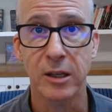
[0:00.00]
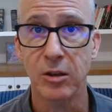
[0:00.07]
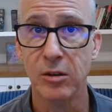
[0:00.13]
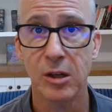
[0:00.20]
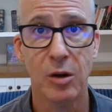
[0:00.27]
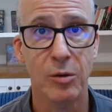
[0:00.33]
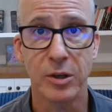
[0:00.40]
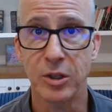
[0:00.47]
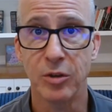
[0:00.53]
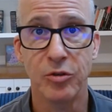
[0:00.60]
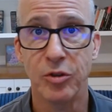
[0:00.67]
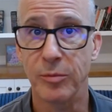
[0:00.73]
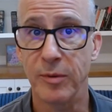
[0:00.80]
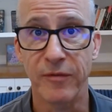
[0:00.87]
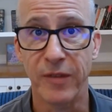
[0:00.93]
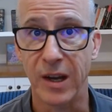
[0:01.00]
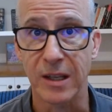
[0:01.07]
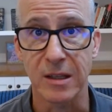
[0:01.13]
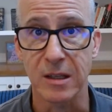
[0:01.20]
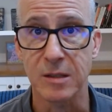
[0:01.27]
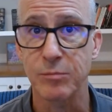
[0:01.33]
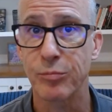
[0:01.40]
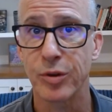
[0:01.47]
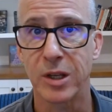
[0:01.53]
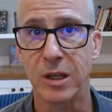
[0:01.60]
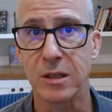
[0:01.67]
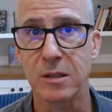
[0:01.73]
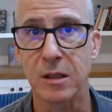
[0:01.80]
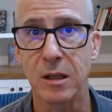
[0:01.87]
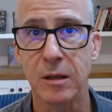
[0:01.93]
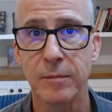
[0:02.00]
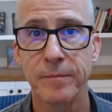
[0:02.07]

You can go on YouTube and find these pretty easily.